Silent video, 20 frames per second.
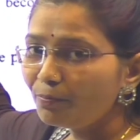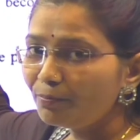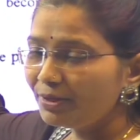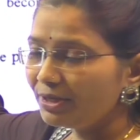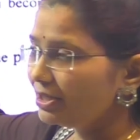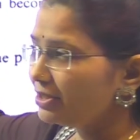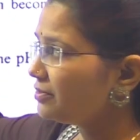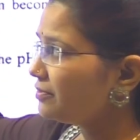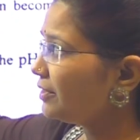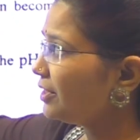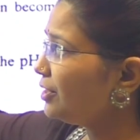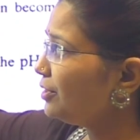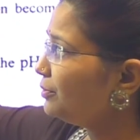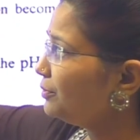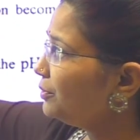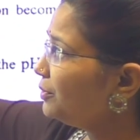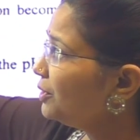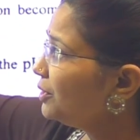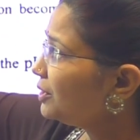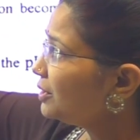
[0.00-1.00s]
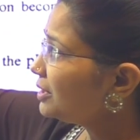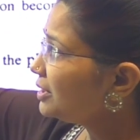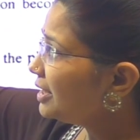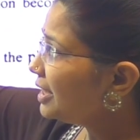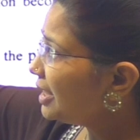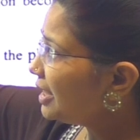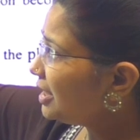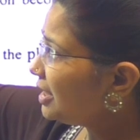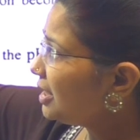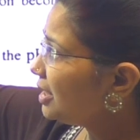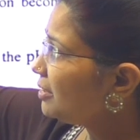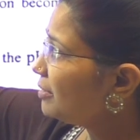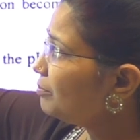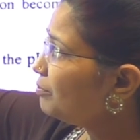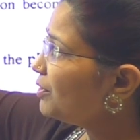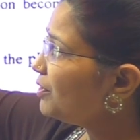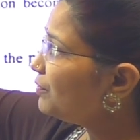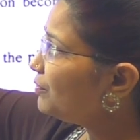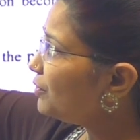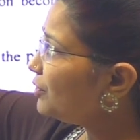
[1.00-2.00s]
pH value. Then
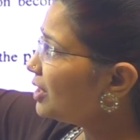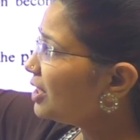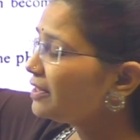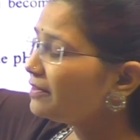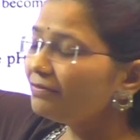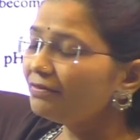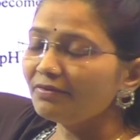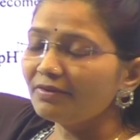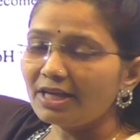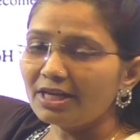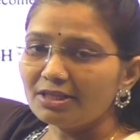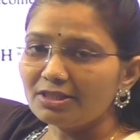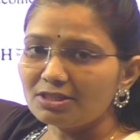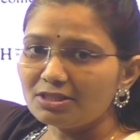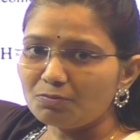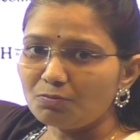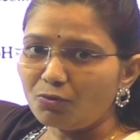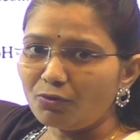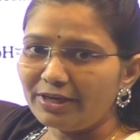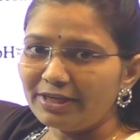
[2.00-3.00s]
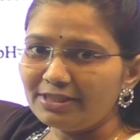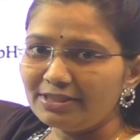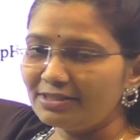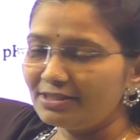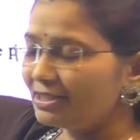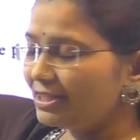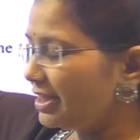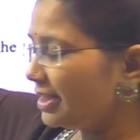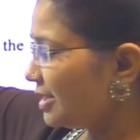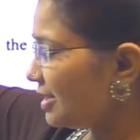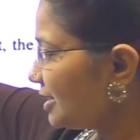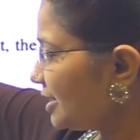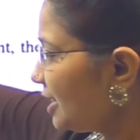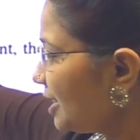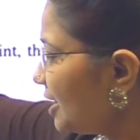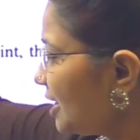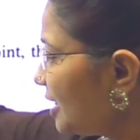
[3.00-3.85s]
before equivalence point stage,